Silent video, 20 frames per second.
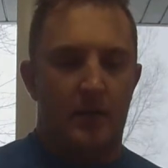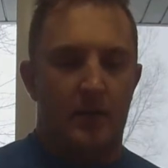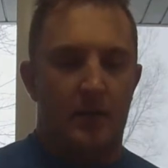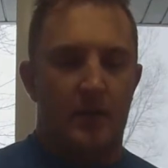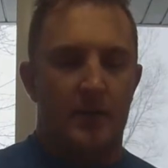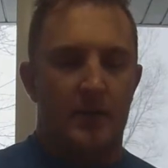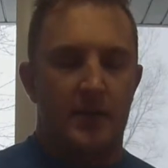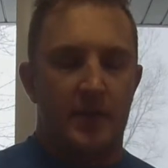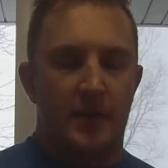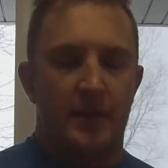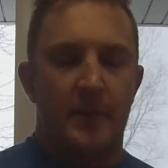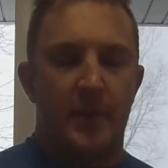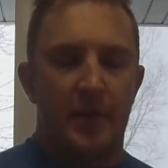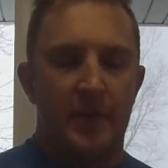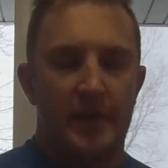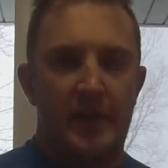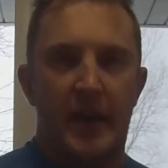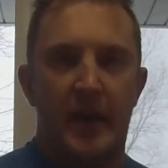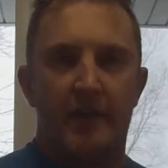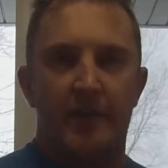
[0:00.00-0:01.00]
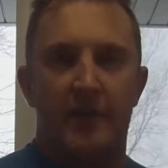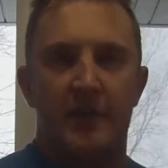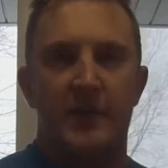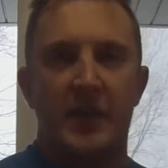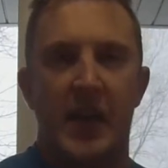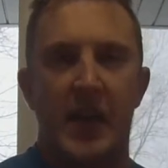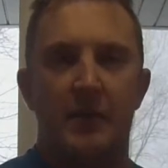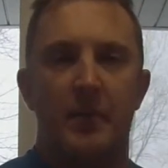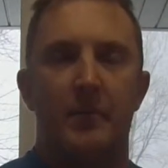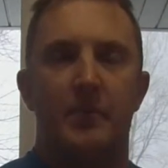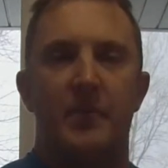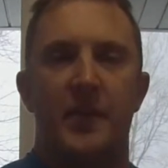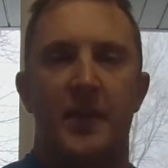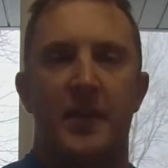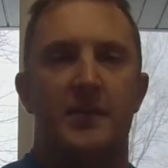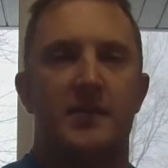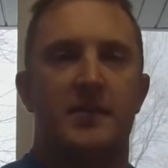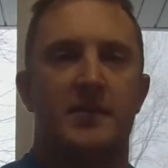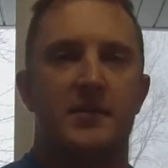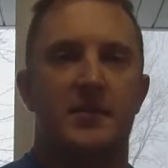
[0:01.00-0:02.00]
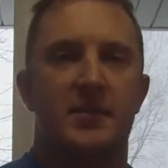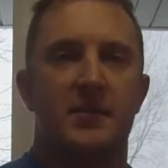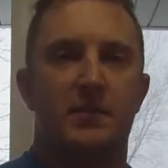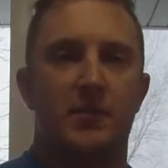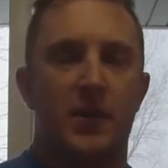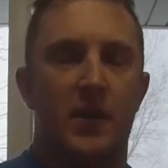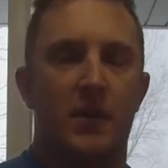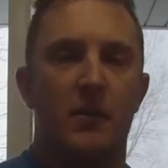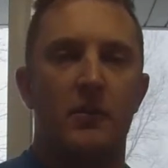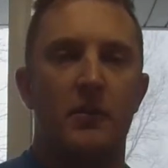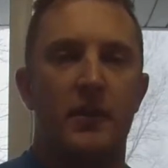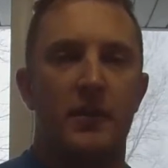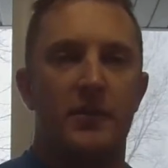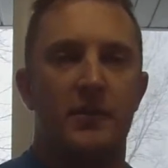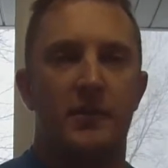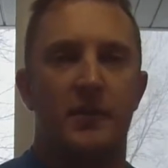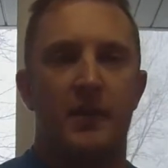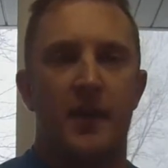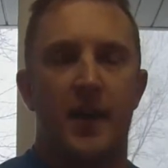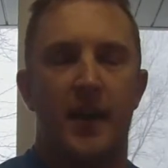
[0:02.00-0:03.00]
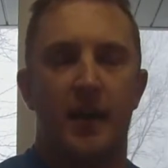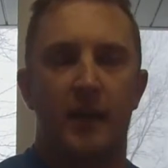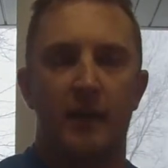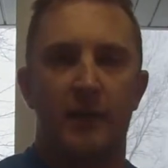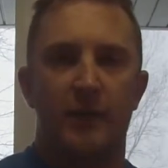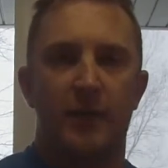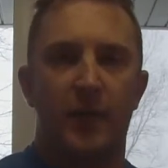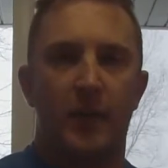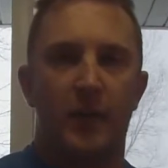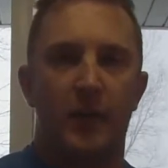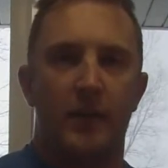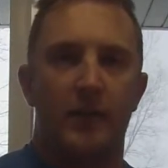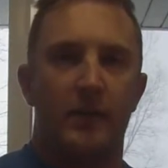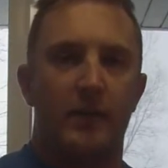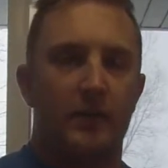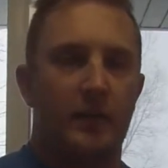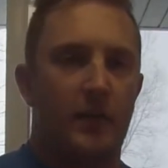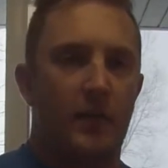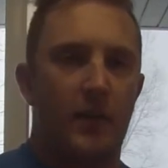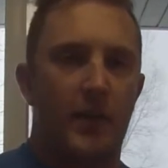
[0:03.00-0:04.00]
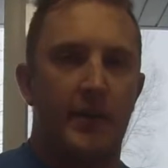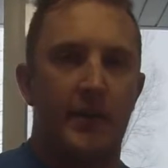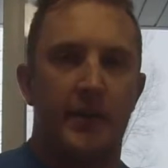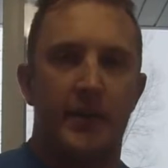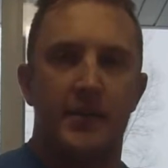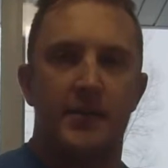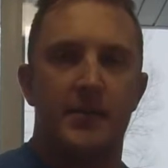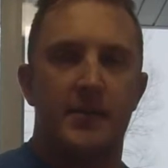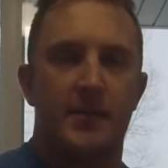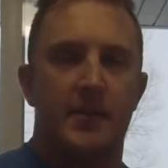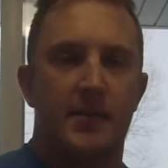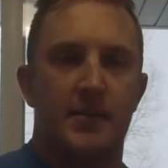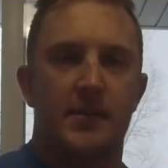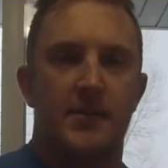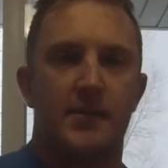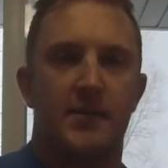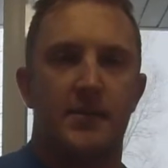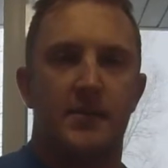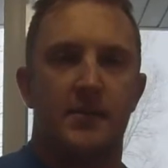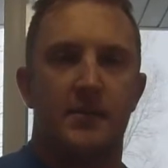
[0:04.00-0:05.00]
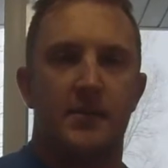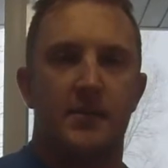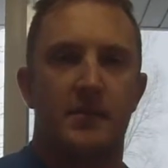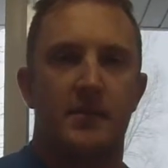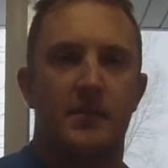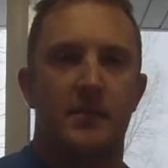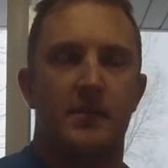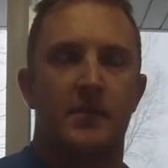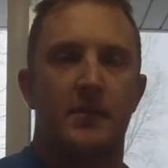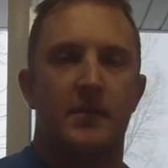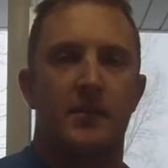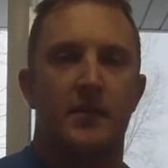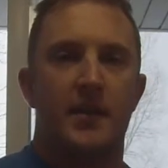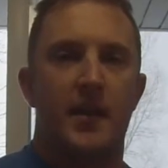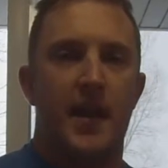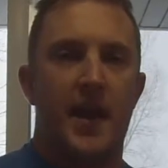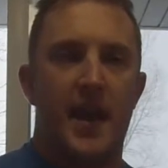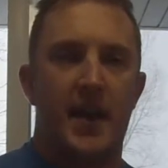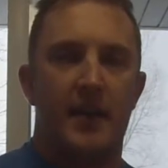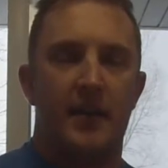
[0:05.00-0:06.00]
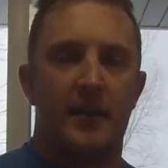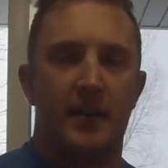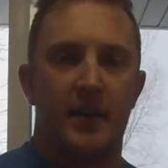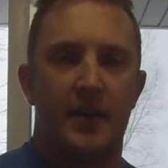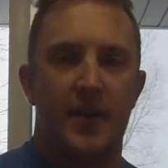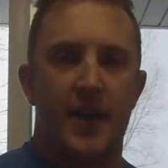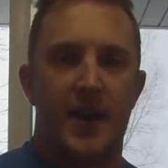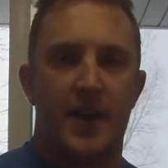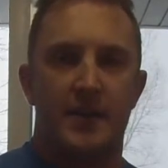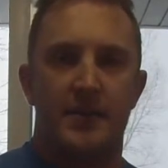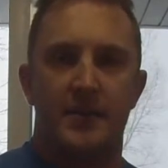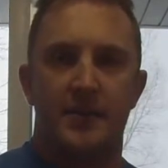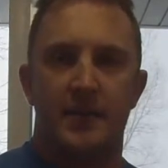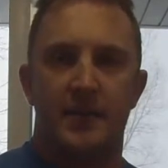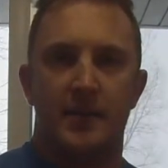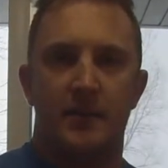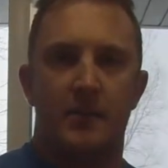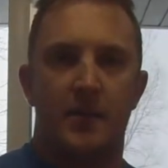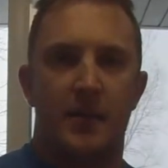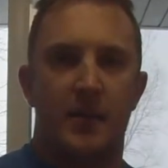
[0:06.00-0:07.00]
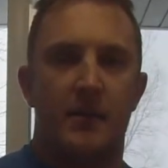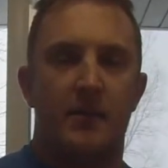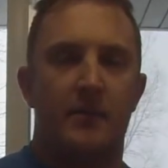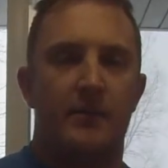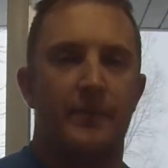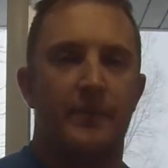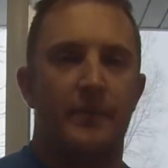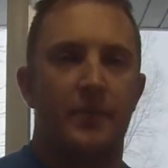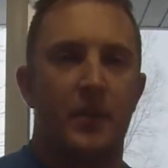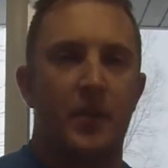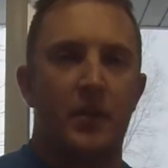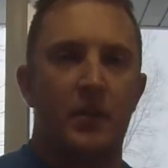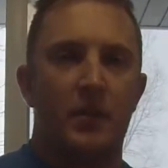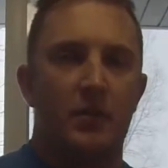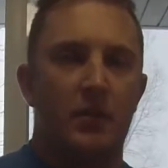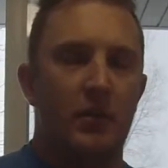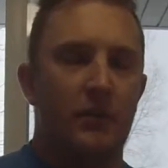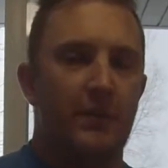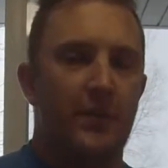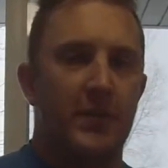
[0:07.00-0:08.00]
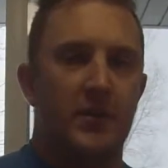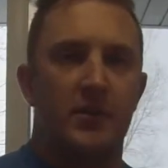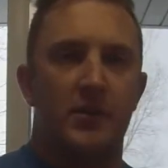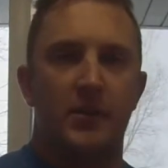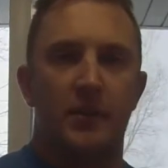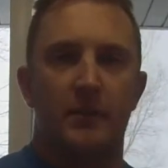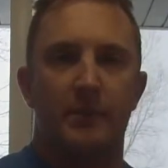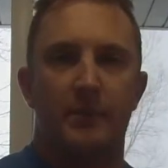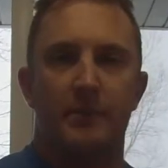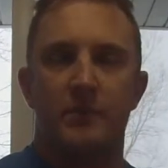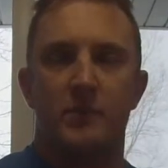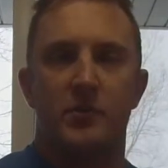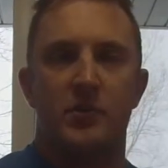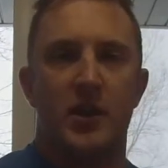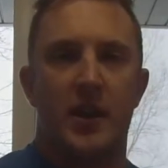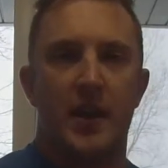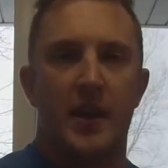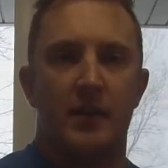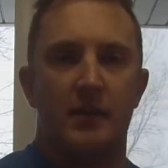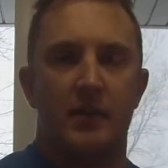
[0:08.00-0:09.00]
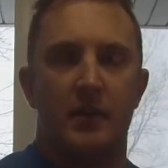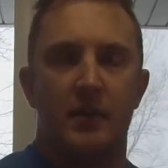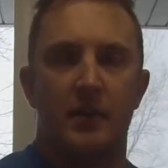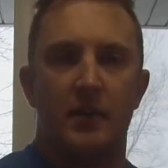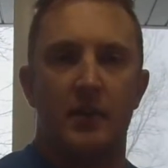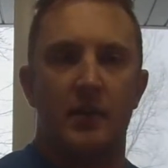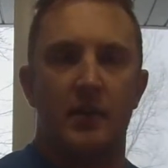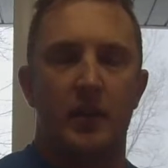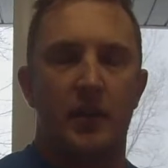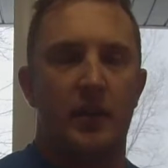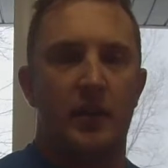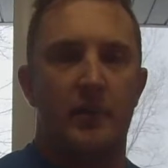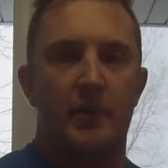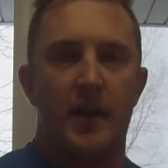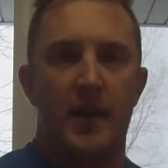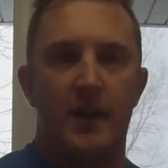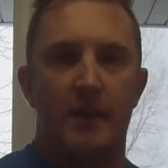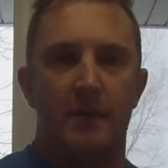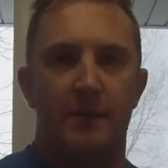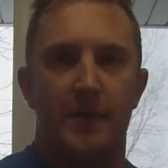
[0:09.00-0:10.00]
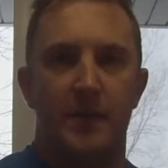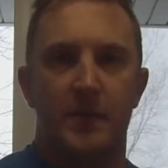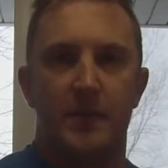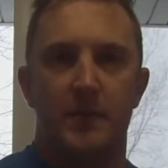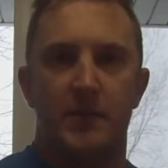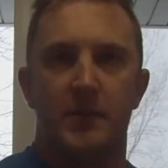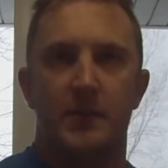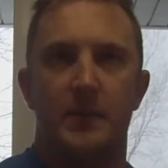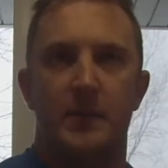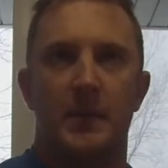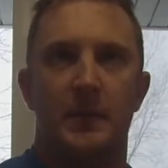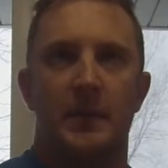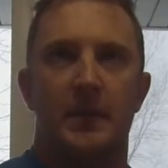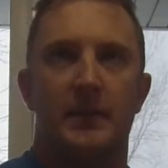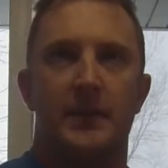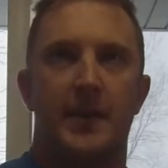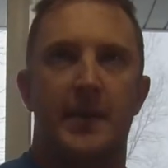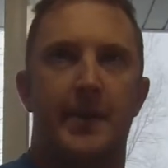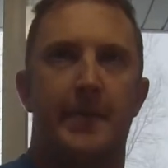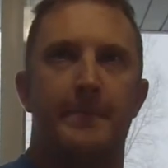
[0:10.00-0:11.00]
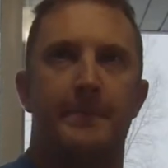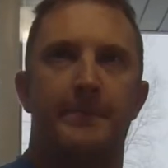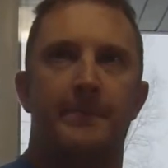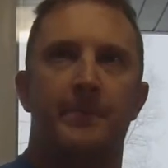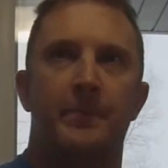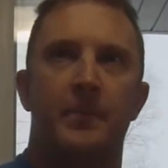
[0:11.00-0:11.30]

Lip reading: They both have their time and place. The Spro is great for long distance, accurate casting where you're fishing a giant lily pad field or something like that,